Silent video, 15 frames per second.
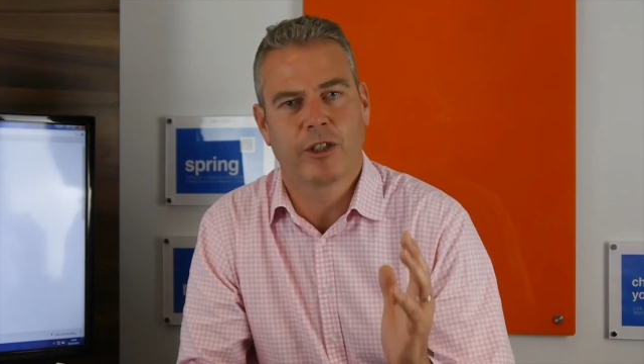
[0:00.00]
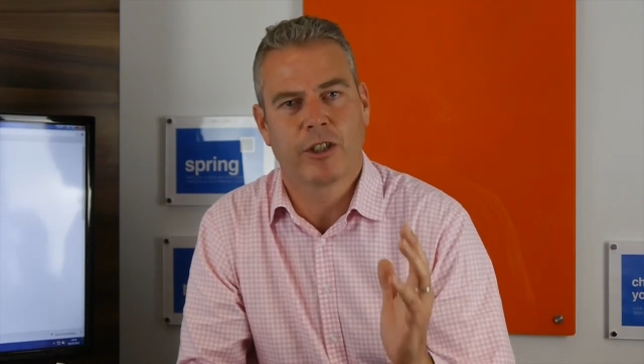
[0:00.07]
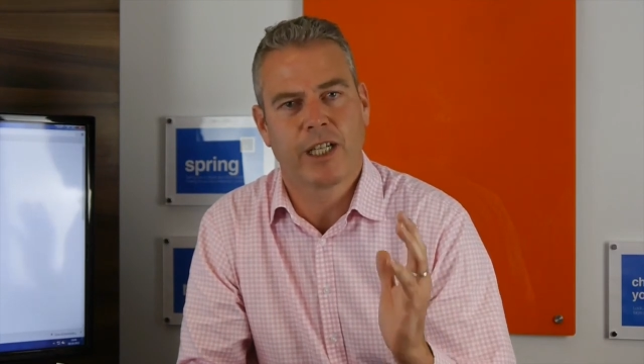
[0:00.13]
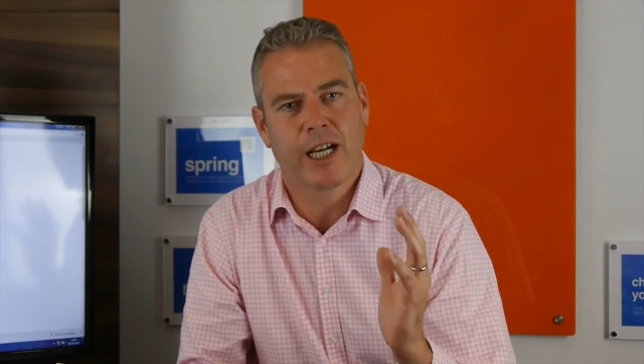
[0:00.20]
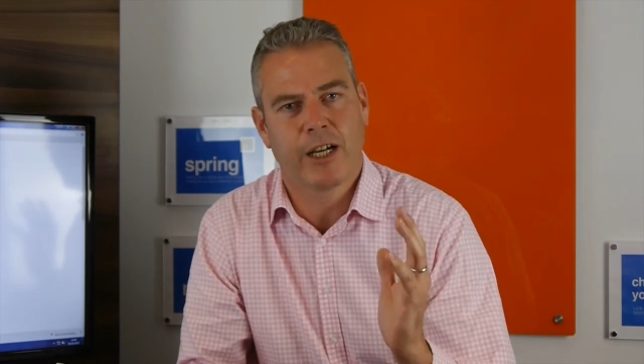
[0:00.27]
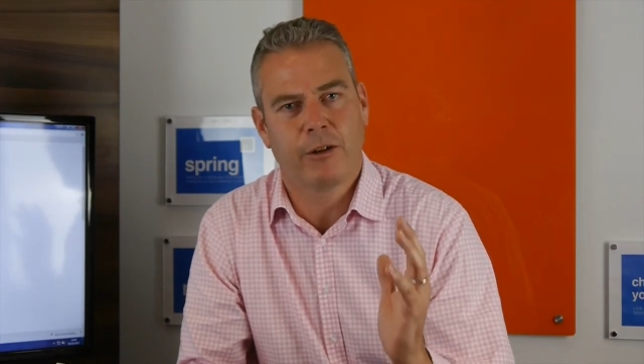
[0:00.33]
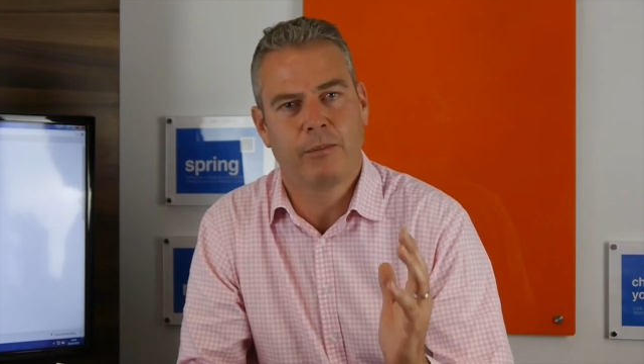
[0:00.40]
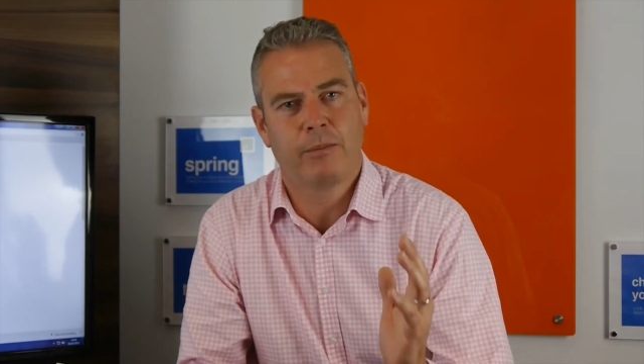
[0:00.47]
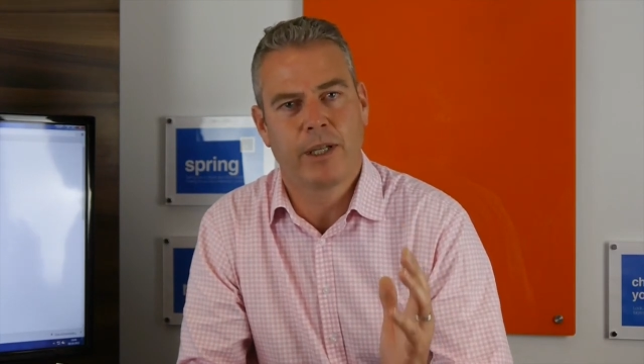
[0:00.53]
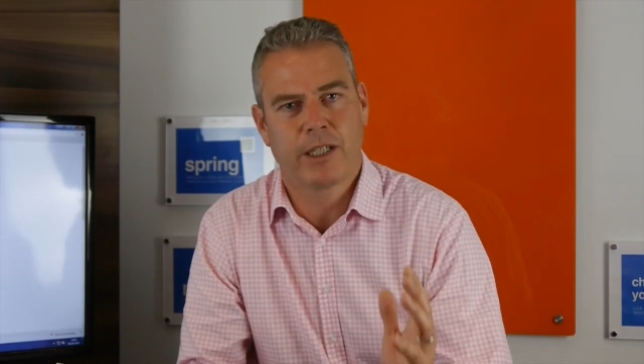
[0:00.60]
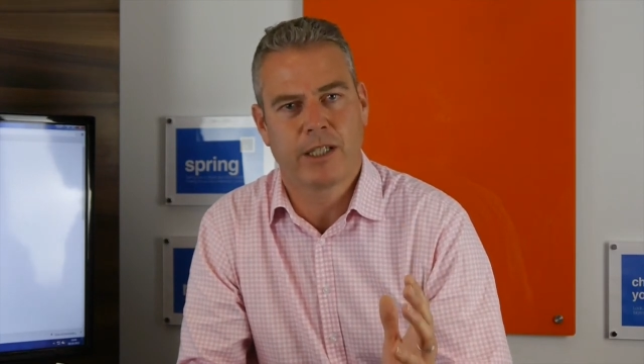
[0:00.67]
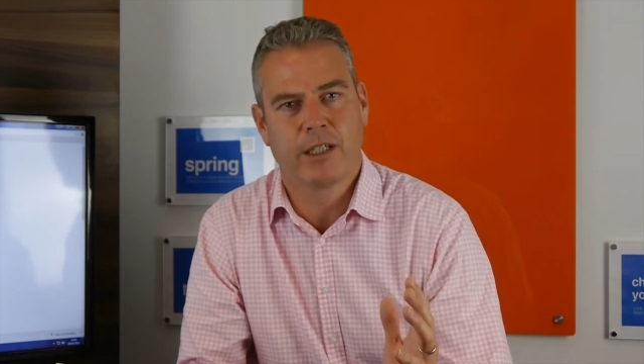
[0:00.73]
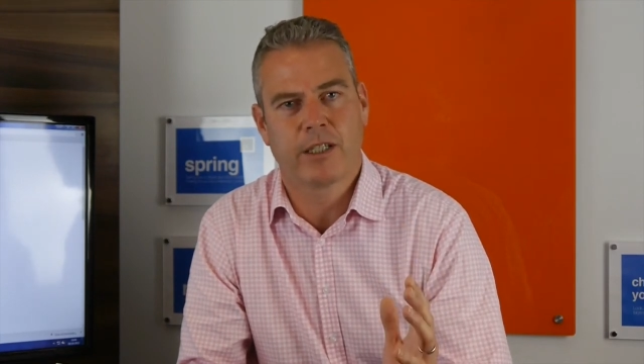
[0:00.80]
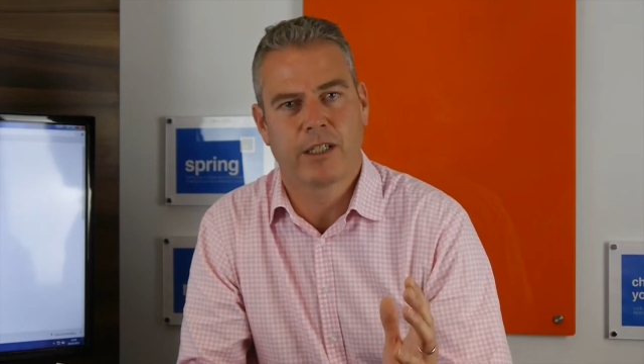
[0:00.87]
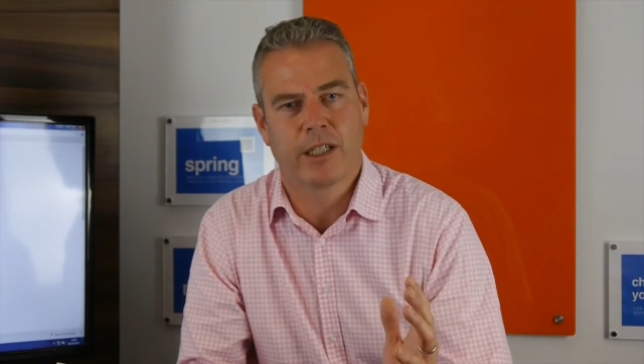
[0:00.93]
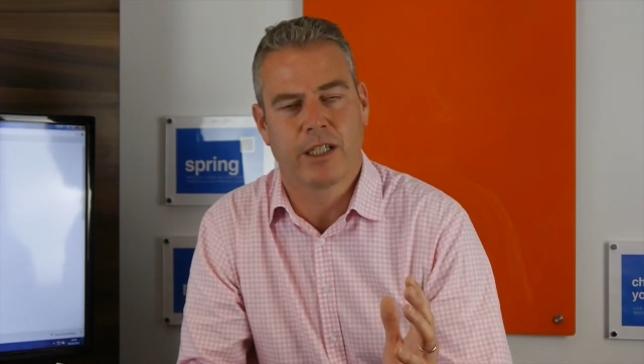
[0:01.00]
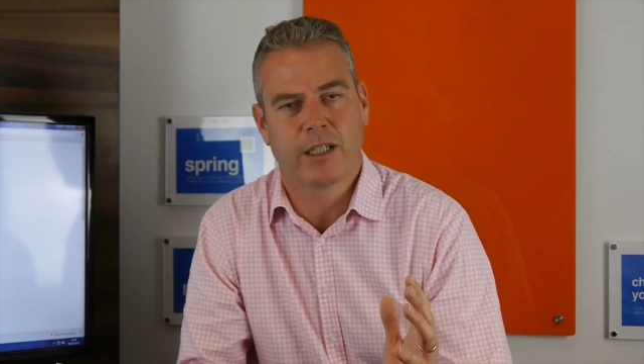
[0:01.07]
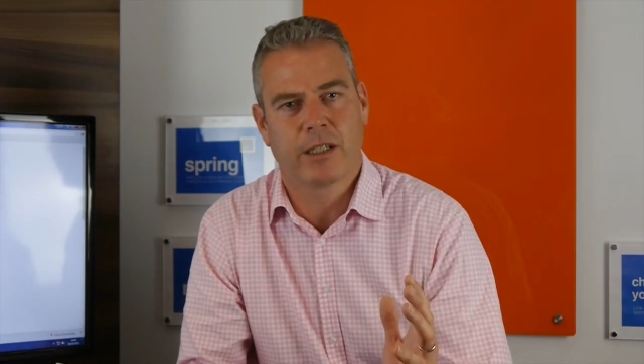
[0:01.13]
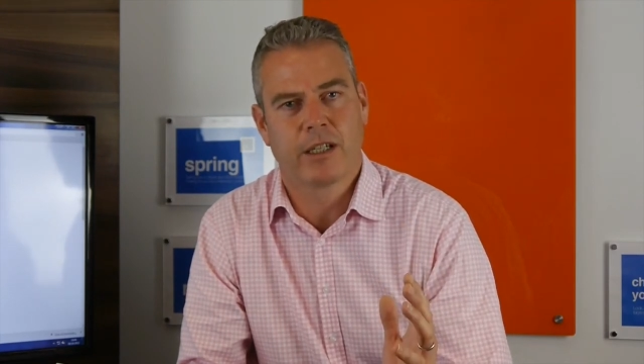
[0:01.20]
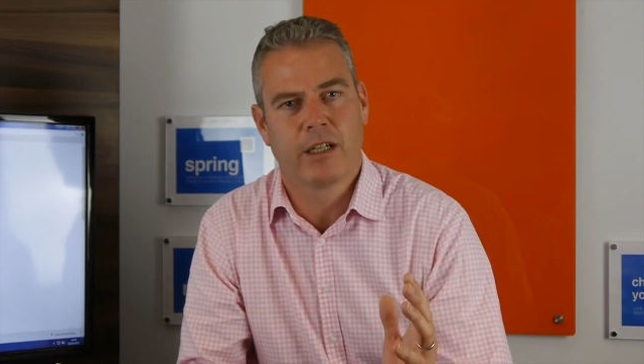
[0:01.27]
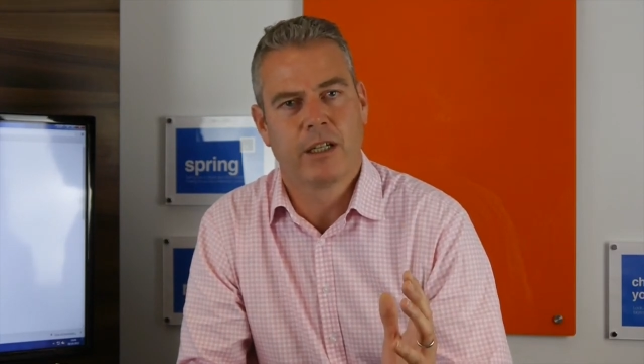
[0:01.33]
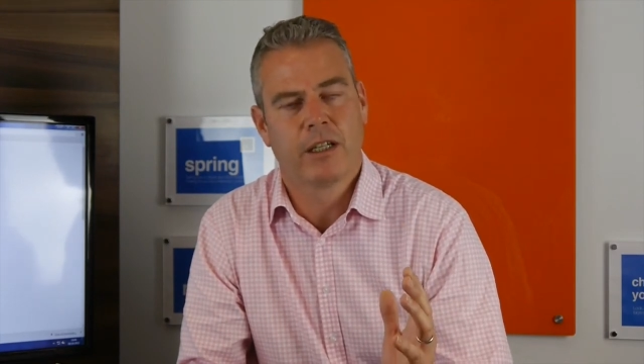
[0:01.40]
on how
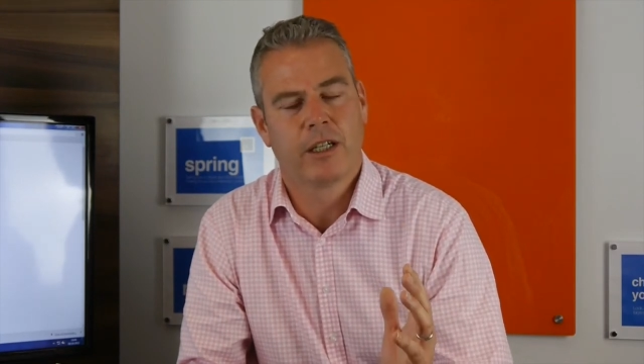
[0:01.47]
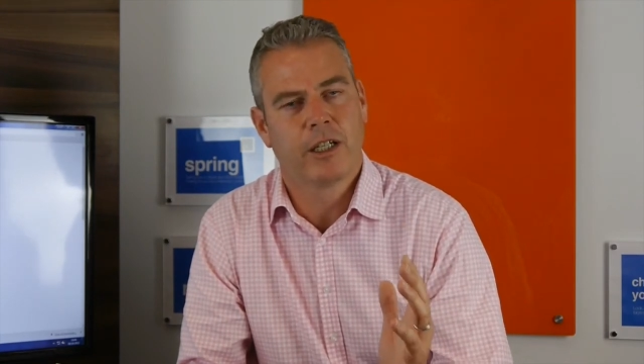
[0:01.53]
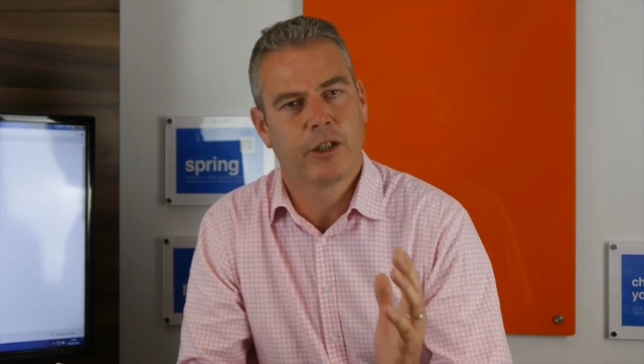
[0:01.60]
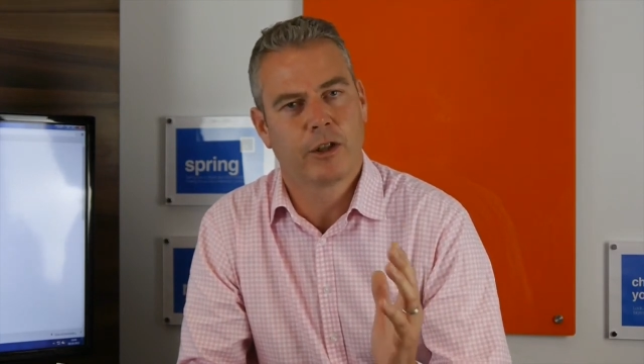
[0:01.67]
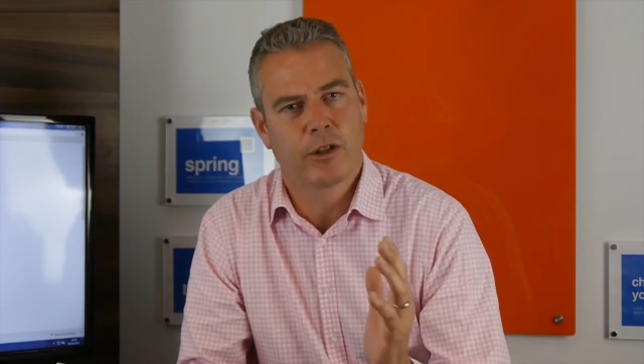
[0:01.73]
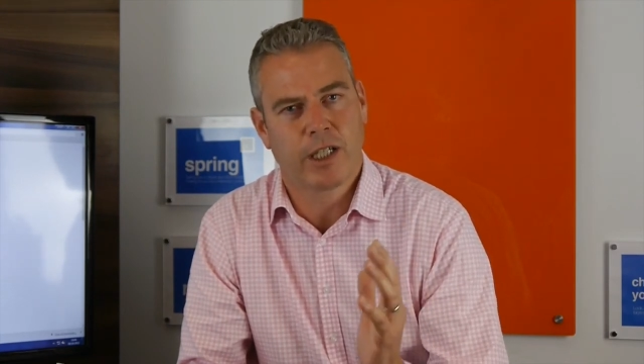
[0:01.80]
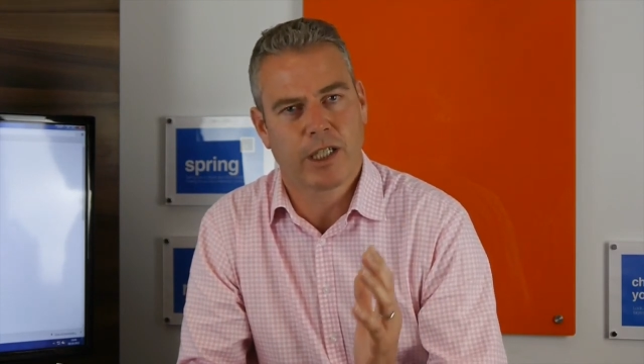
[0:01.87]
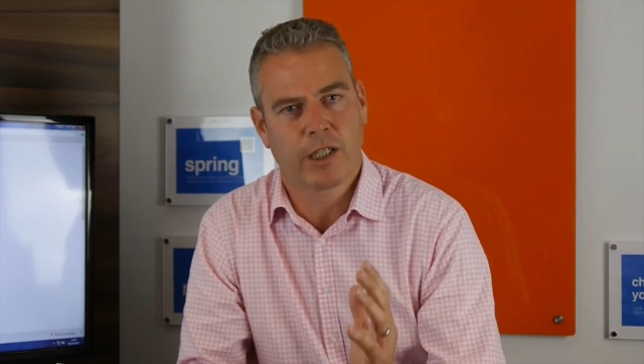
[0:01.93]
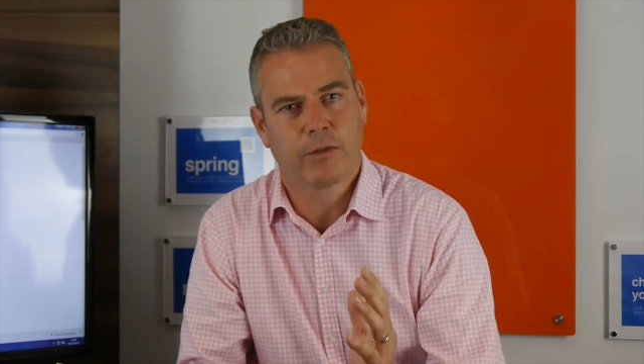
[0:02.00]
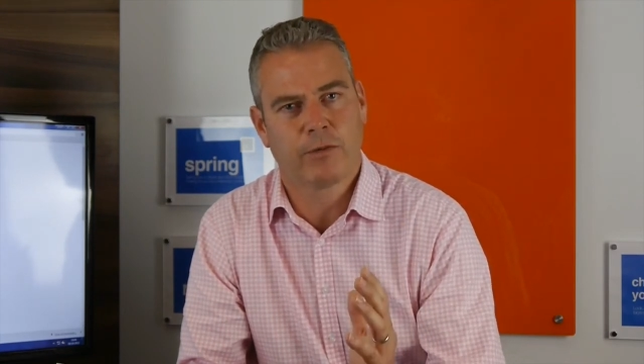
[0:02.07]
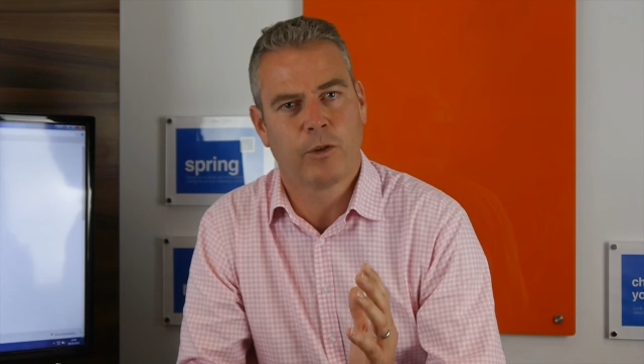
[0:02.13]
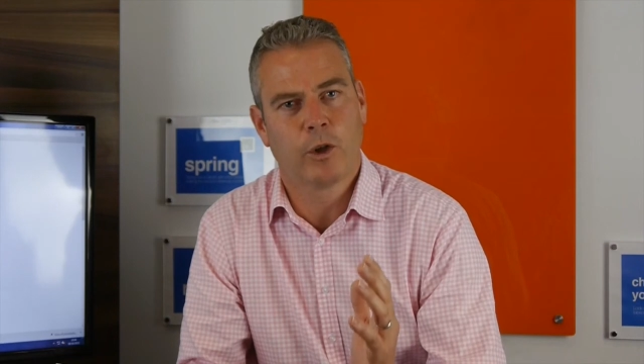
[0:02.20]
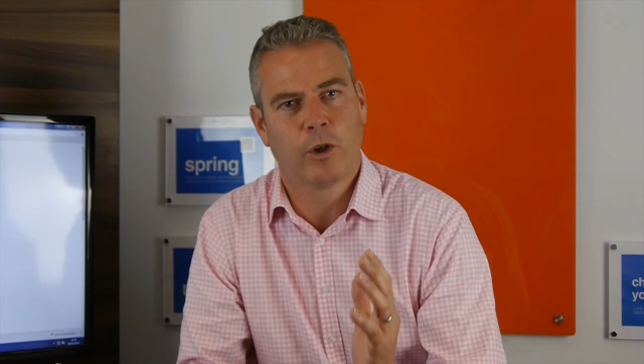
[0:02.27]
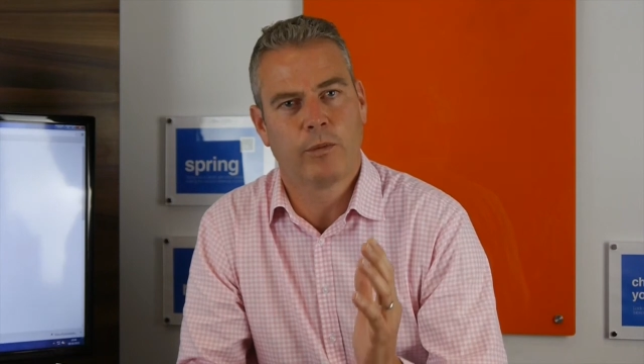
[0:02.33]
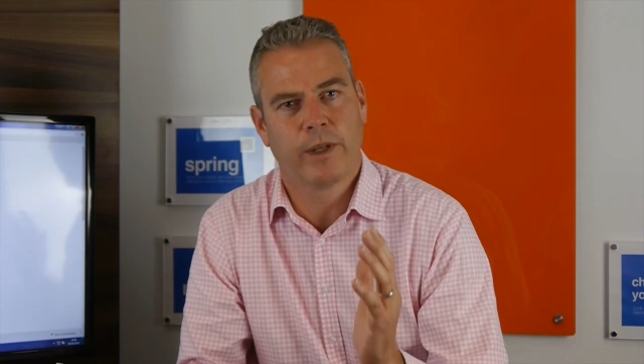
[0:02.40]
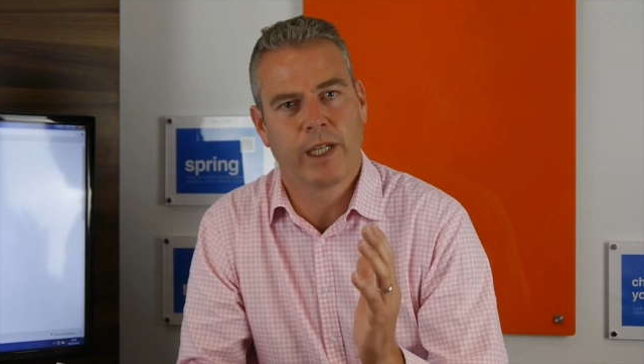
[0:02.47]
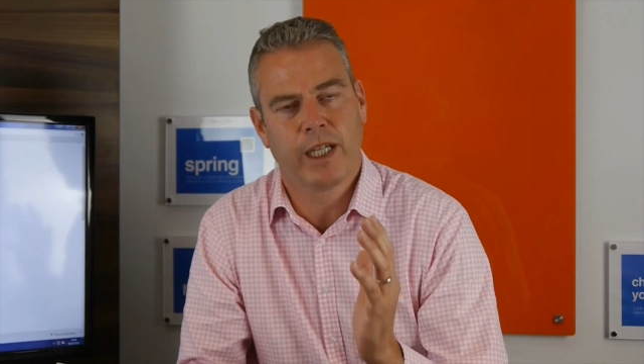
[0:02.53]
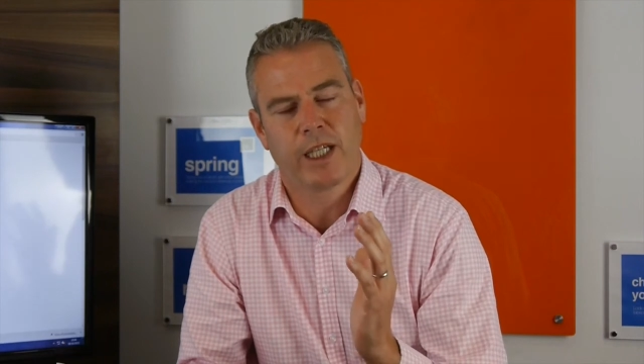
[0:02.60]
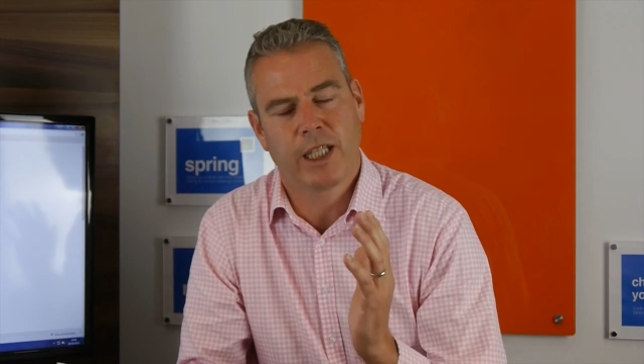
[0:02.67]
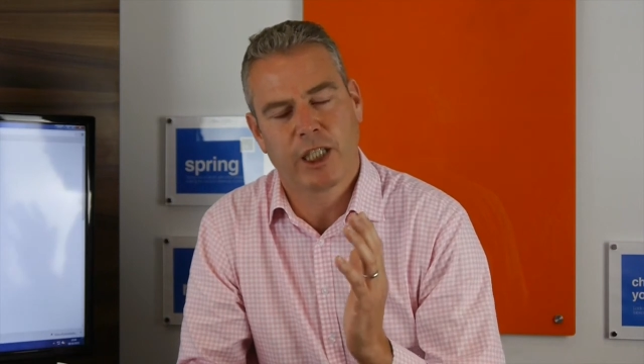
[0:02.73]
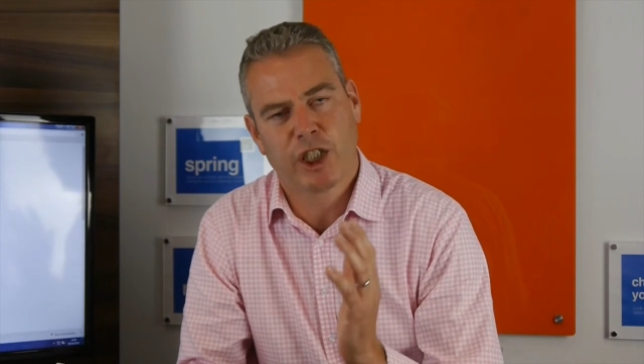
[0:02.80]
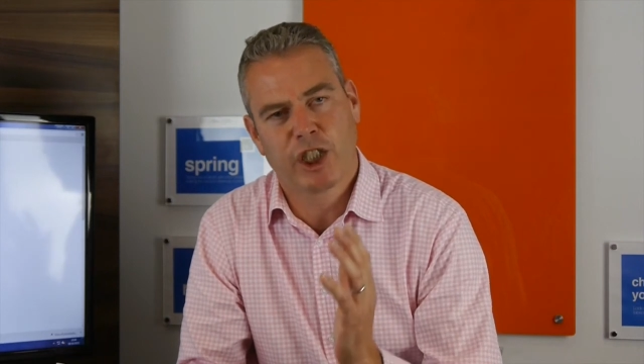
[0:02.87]
businesses are
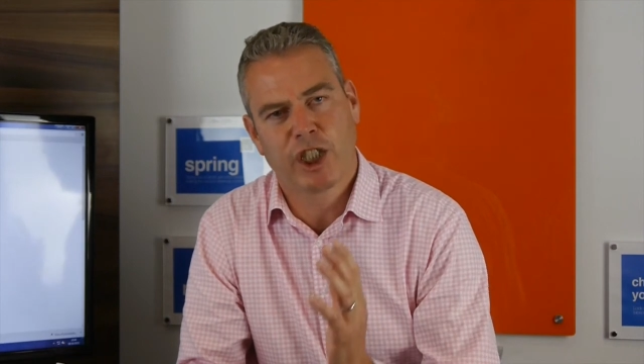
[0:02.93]
transforming,